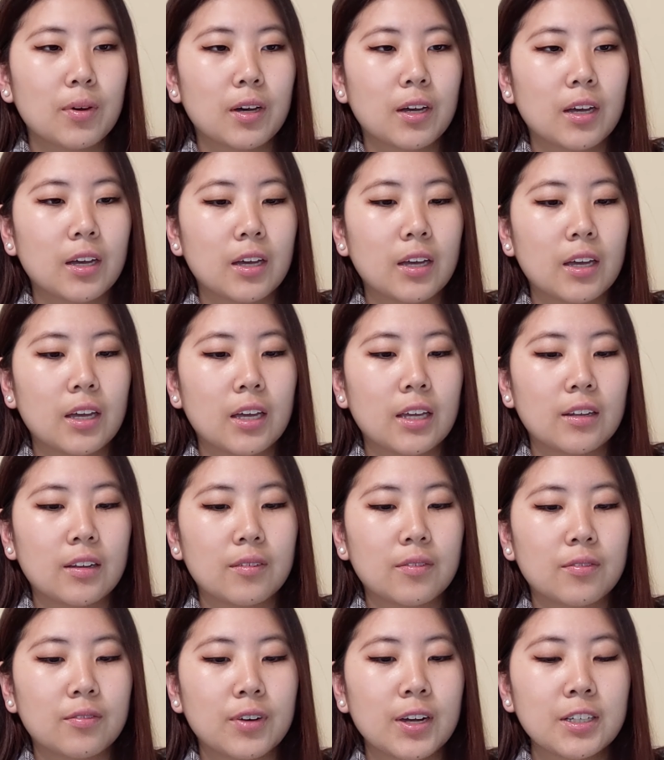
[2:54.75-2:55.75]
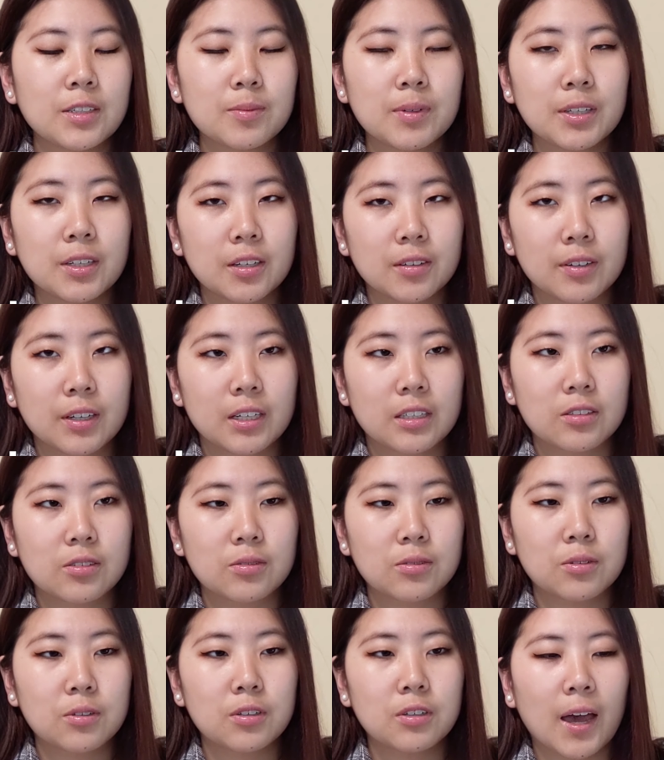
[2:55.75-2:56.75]
But in freshman year of high
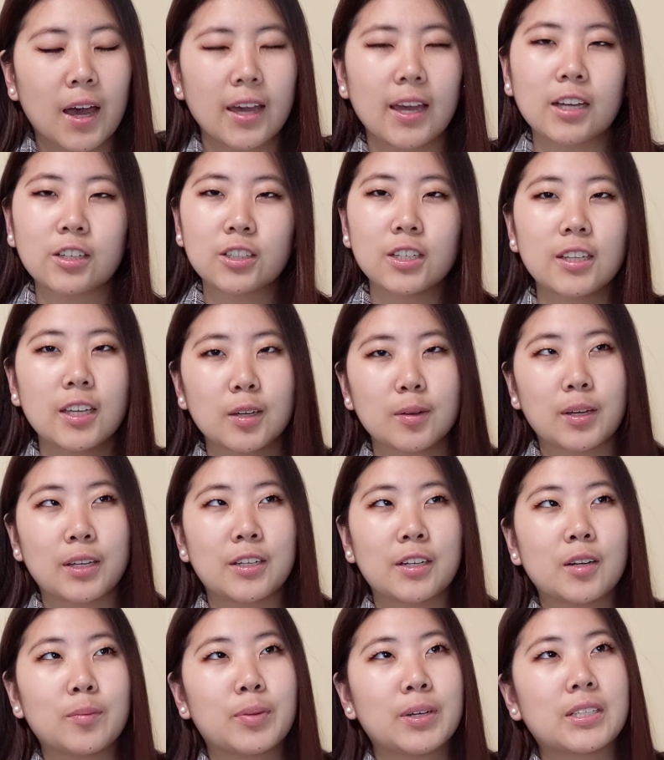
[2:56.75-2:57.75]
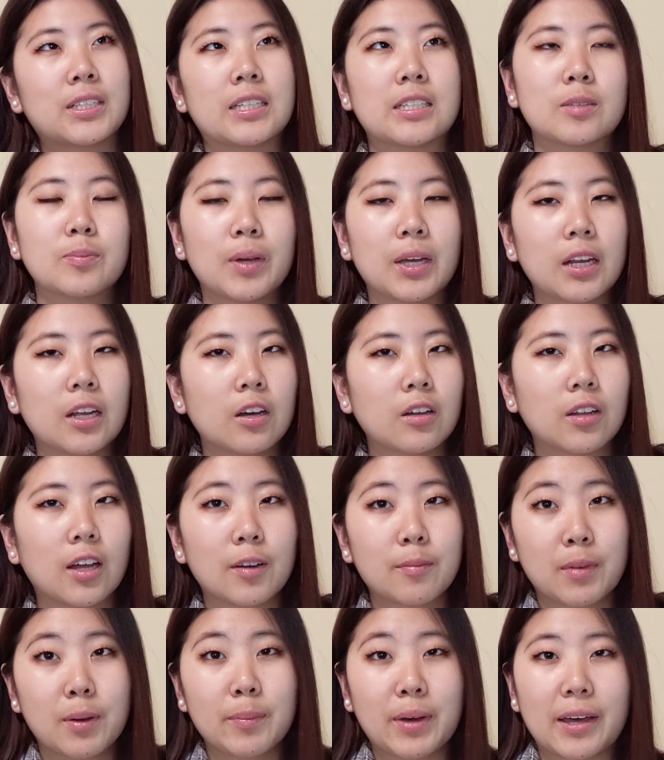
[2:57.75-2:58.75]
school, I actually like ended up participating a
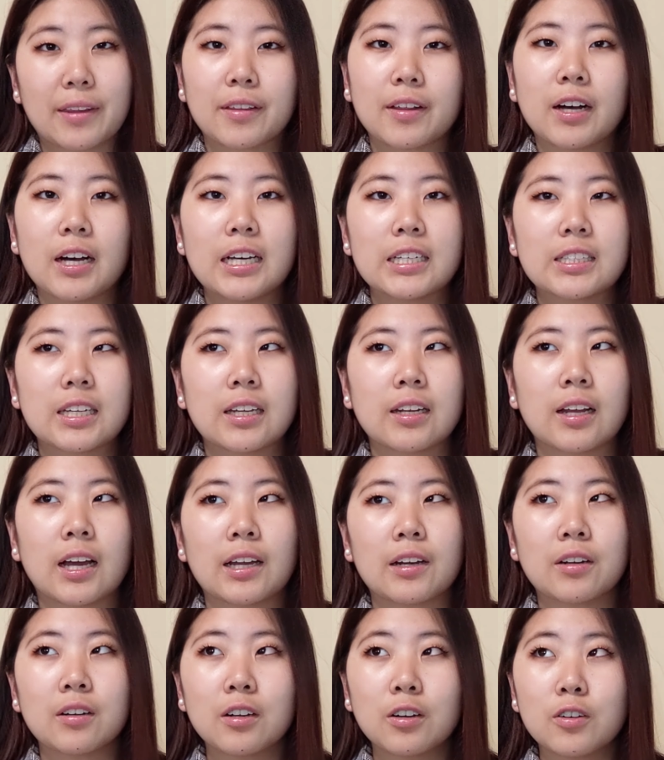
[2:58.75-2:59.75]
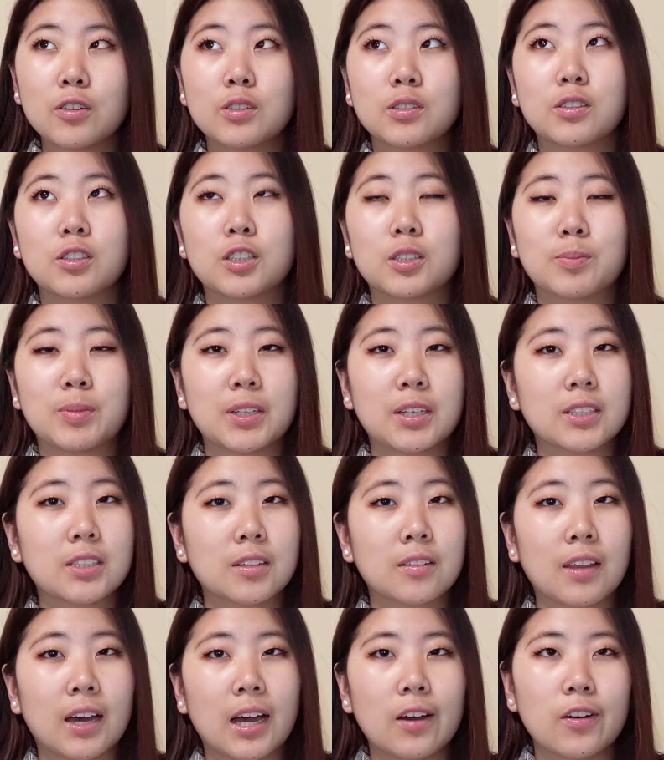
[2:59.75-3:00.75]
lot in my math class, and I don't know if it was just because
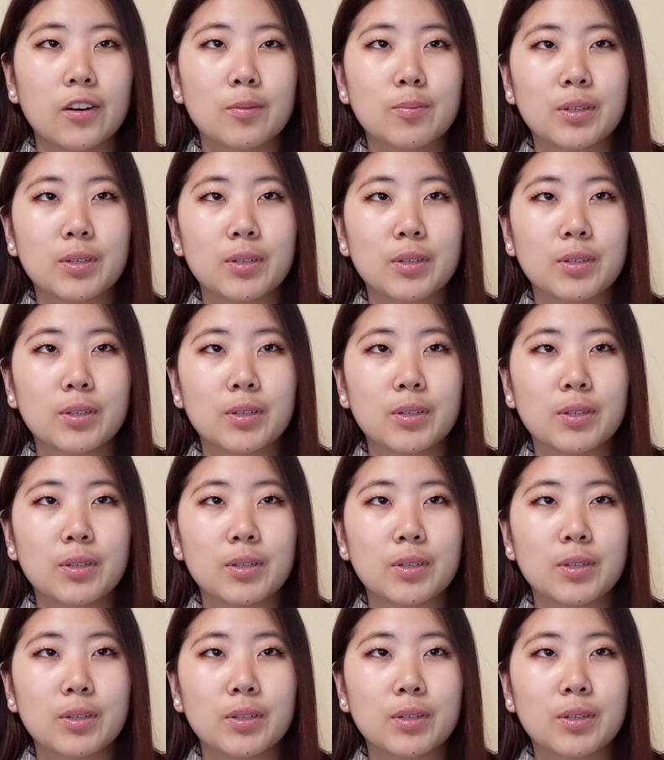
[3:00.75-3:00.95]
of that or